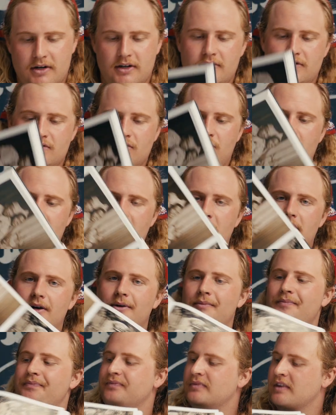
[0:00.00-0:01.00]
as
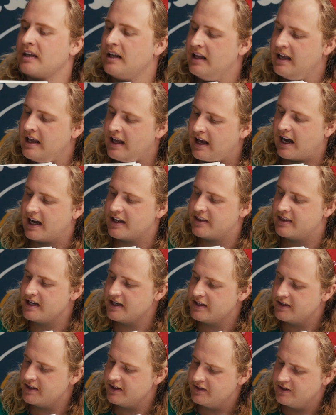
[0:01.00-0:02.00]
well. I
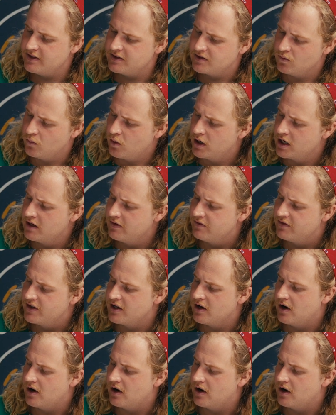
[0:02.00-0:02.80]
think this is one of the